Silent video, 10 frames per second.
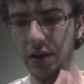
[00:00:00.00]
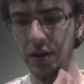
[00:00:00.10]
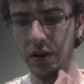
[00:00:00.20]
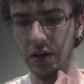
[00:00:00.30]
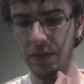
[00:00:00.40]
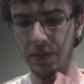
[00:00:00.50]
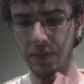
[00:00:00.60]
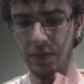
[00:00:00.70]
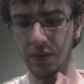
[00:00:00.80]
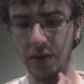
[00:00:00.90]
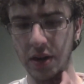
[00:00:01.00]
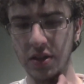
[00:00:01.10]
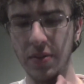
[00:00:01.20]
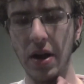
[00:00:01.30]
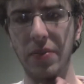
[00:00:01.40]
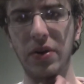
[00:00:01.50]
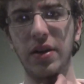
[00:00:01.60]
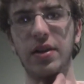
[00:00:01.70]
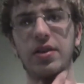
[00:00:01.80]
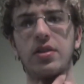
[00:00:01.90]
Um, what ends up
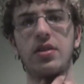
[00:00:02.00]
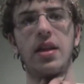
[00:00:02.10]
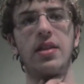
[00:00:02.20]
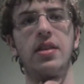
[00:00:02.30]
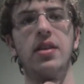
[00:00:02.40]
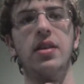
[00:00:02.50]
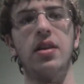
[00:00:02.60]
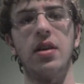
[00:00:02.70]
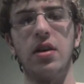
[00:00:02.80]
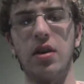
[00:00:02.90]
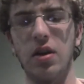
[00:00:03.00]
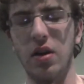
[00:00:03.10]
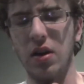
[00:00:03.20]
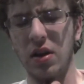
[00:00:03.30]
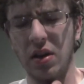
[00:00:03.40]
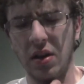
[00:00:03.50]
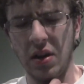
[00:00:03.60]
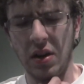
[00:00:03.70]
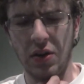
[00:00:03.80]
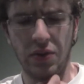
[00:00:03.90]
happening is, is that the...
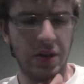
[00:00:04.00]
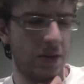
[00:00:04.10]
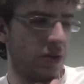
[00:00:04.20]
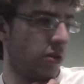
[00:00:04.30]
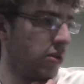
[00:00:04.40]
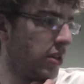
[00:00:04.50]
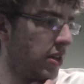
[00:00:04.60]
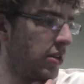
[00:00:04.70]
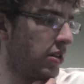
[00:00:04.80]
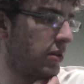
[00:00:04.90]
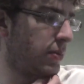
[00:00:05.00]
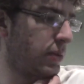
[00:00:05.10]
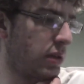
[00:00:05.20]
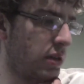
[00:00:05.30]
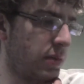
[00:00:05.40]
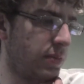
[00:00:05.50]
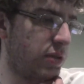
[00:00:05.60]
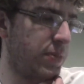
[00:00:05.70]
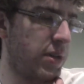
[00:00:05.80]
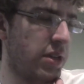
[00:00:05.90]
Rangers end up um,
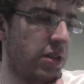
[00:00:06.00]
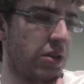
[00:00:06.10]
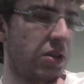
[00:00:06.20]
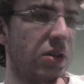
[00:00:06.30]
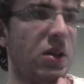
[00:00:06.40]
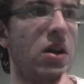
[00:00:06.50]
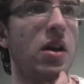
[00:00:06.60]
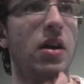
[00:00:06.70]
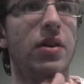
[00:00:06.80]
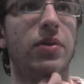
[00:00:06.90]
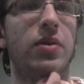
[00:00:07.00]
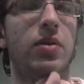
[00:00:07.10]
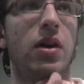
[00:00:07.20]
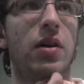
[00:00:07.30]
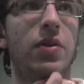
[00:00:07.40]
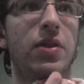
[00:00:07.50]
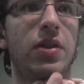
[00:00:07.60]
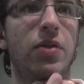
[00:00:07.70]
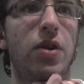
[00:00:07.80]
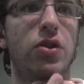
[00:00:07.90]
speaking to... Um,
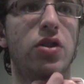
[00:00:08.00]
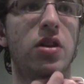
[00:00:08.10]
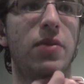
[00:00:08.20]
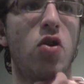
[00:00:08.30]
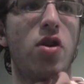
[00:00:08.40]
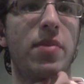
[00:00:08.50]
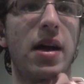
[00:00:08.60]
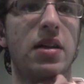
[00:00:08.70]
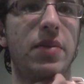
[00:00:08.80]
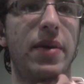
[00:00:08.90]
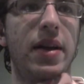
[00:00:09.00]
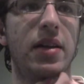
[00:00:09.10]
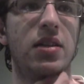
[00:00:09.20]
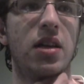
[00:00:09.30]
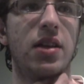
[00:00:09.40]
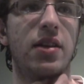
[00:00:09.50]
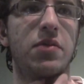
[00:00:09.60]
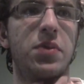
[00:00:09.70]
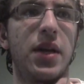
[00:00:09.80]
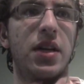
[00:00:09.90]
the Rangers end up going back to base, and they end
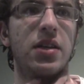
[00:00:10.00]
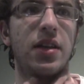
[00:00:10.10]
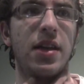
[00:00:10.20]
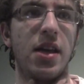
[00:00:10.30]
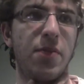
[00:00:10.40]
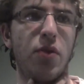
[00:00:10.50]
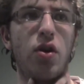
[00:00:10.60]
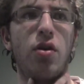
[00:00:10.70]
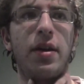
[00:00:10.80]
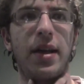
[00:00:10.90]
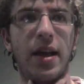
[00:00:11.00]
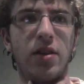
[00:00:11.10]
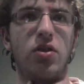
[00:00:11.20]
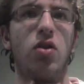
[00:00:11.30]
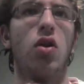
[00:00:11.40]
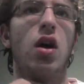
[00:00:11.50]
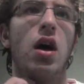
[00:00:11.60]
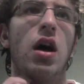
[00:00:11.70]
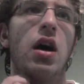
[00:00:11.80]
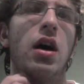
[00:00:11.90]
up speaking to Keeper and Kendall.
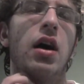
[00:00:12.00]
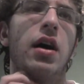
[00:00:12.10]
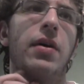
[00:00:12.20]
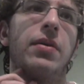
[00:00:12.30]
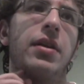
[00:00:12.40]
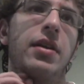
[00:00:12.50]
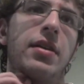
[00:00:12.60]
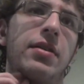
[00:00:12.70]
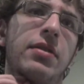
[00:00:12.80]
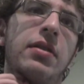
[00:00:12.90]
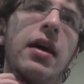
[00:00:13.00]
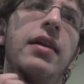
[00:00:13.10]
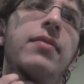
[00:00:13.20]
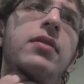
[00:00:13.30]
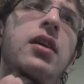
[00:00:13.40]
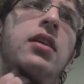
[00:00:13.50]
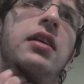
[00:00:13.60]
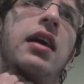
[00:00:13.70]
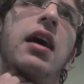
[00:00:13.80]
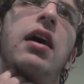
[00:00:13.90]
Uh, they end up
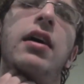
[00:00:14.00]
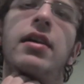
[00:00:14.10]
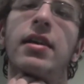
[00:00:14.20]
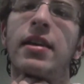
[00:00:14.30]
discussing... Uh,